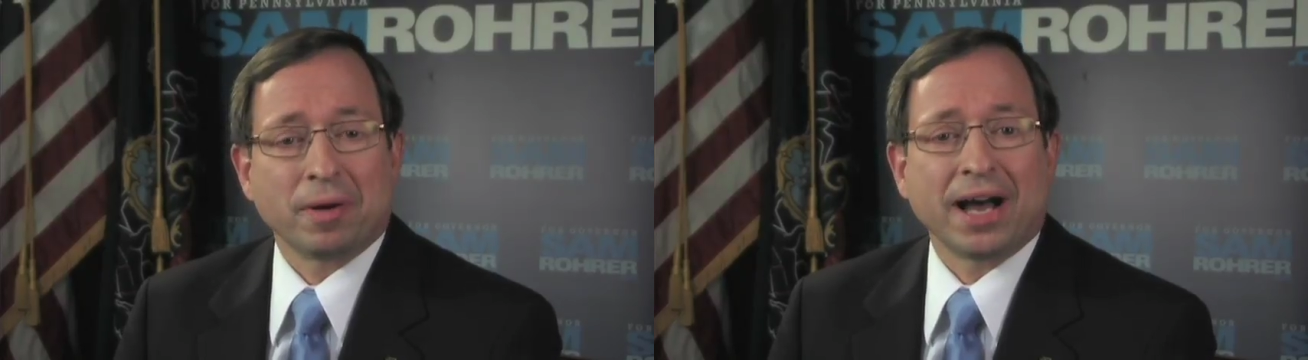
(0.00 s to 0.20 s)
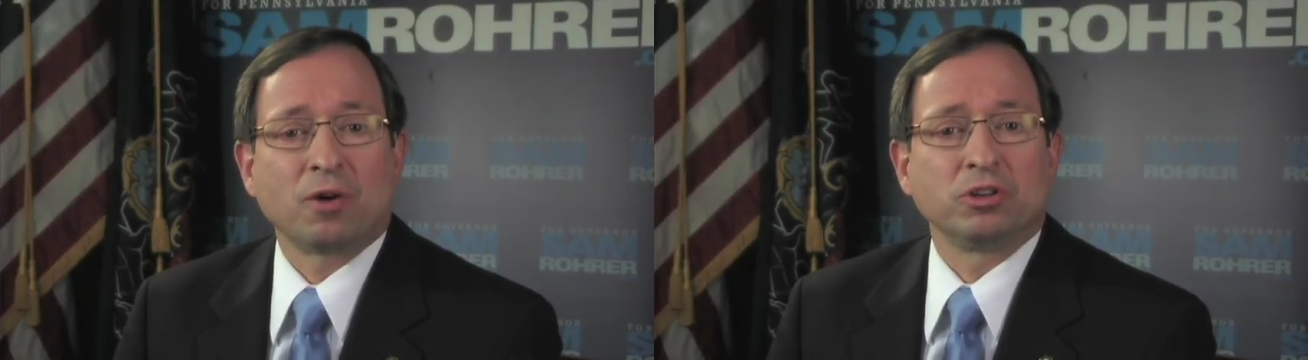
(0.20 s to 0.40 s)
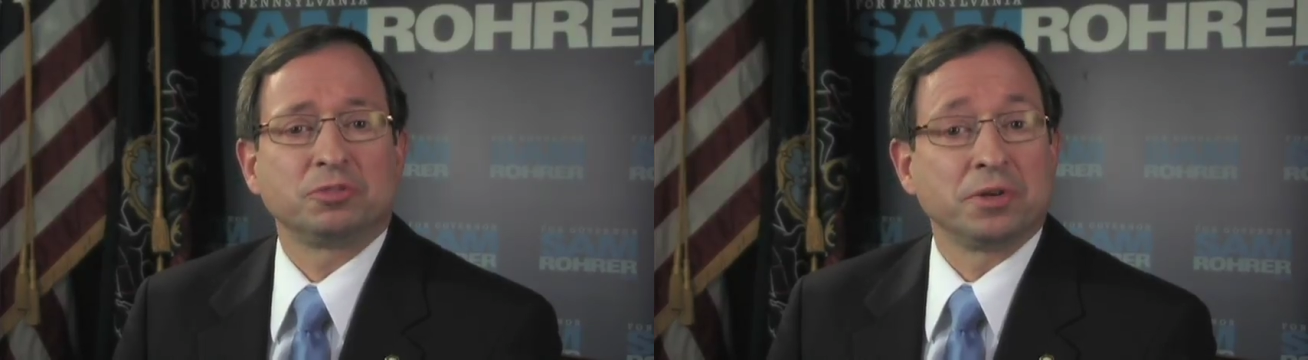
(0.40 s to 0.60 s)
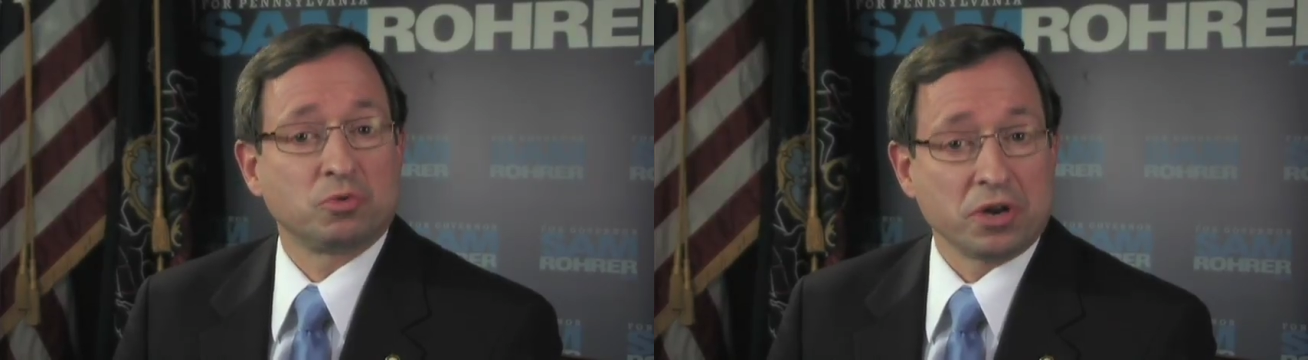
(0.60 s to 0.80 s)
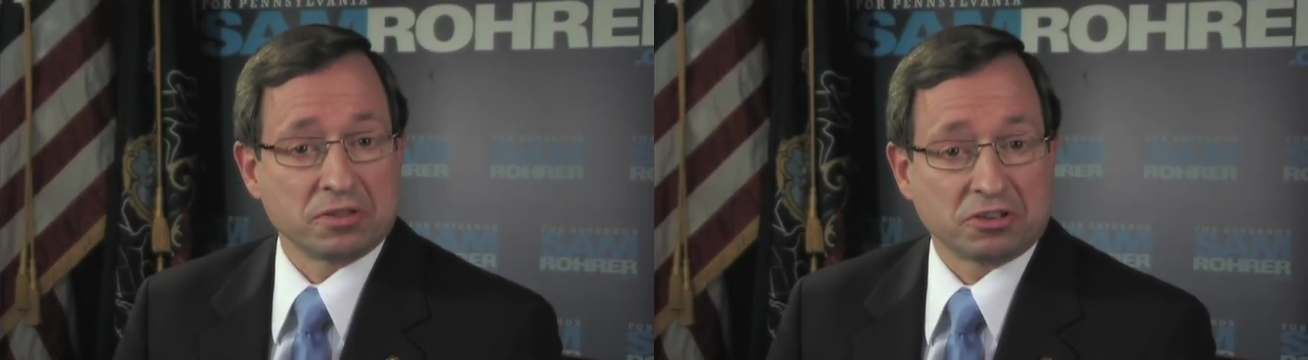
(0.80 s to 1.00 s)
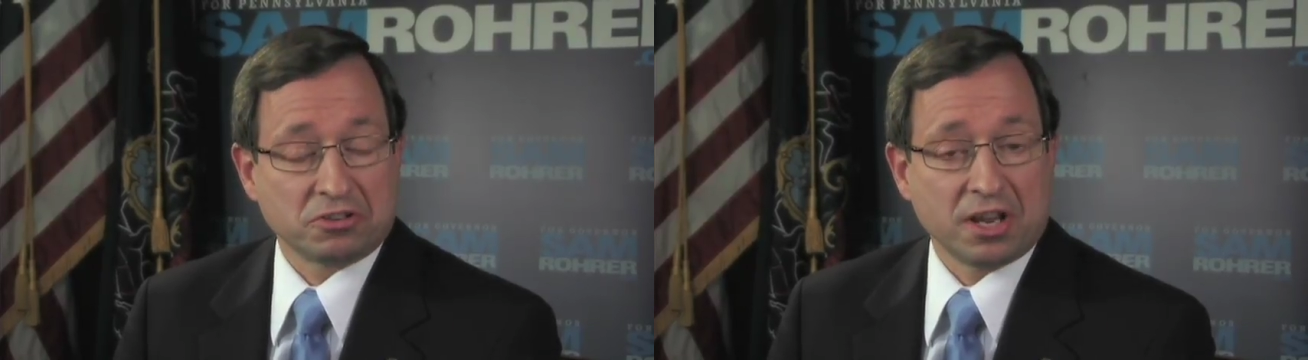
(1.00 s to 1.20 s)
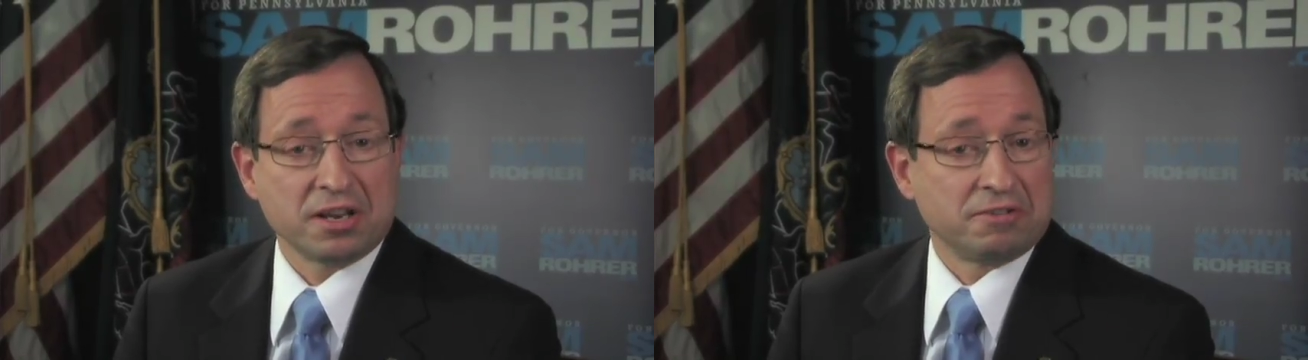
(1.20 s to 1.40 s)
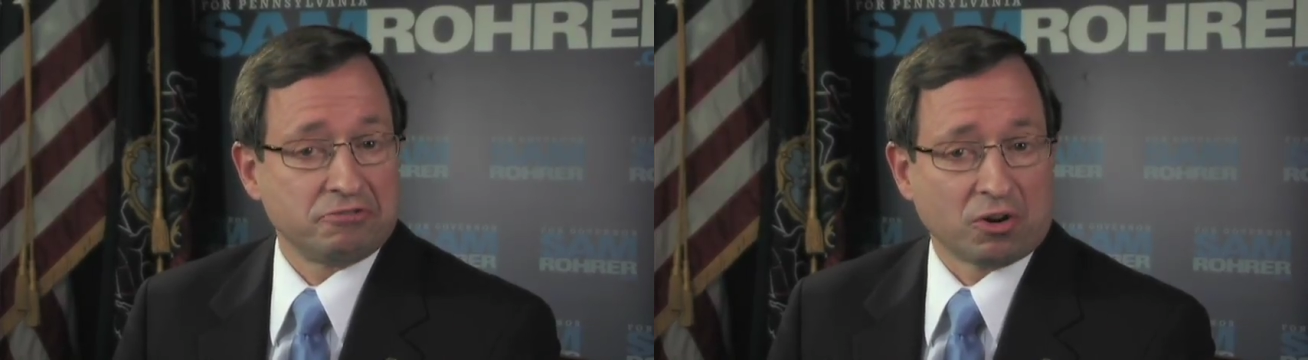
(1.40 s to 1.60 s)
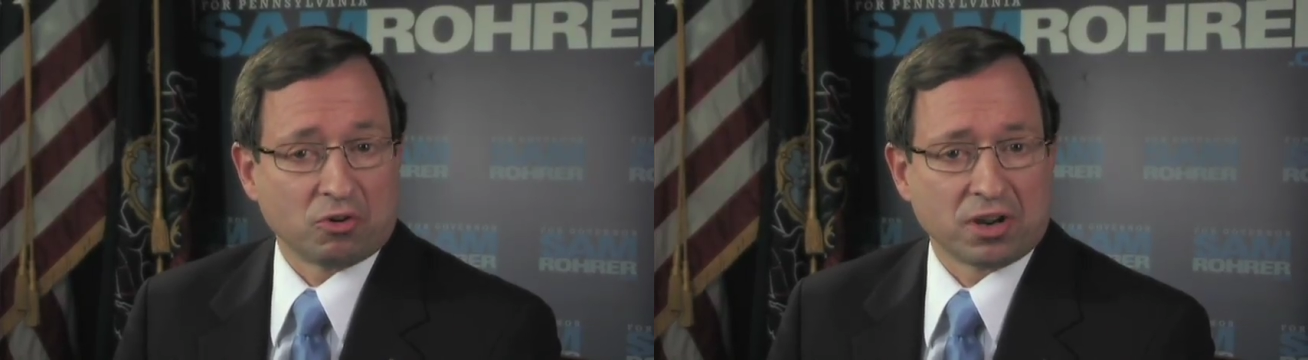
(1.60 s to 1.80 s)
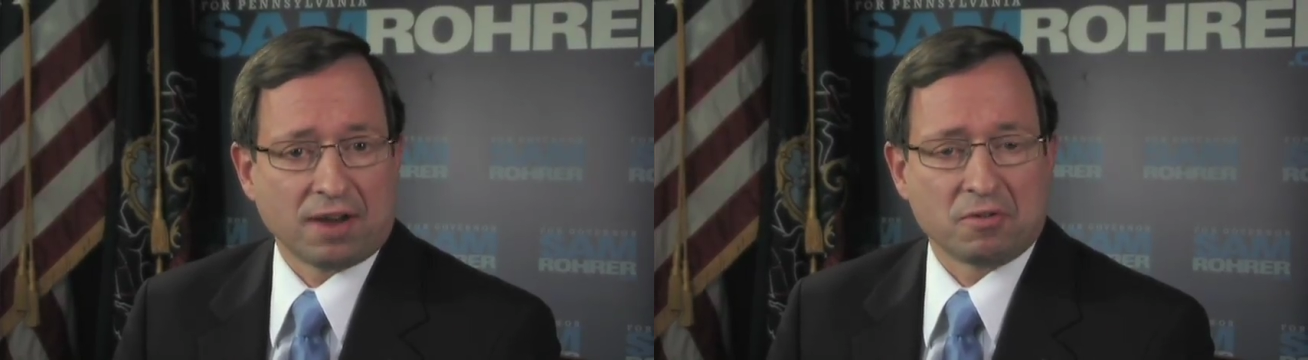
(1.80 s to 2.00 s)
powers between the state and
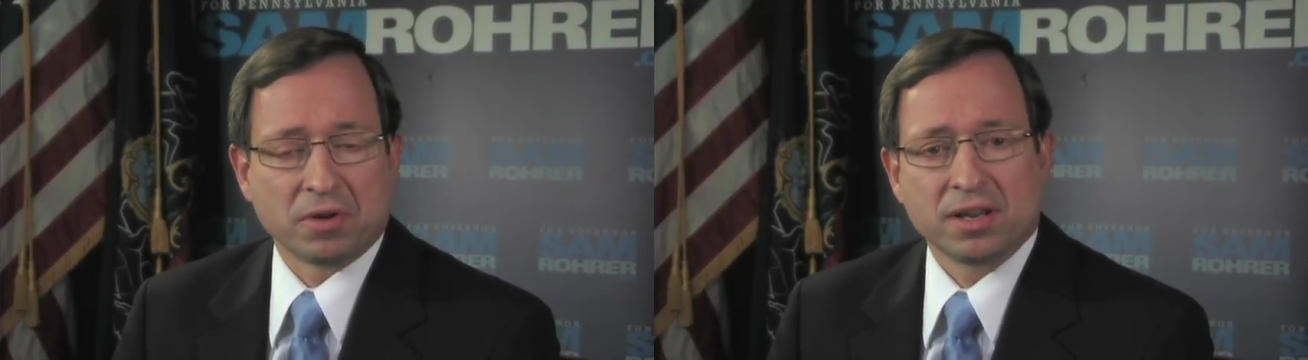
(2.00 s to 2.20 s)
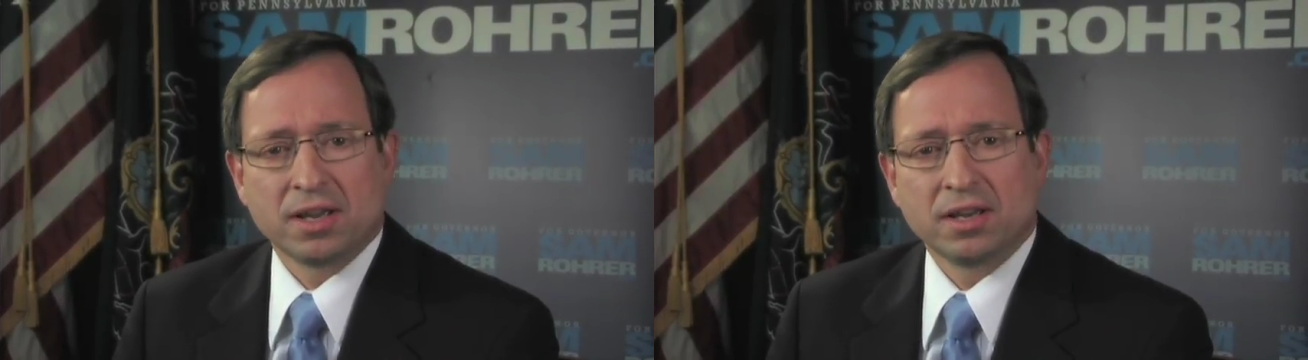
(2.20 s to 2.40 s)
federal government,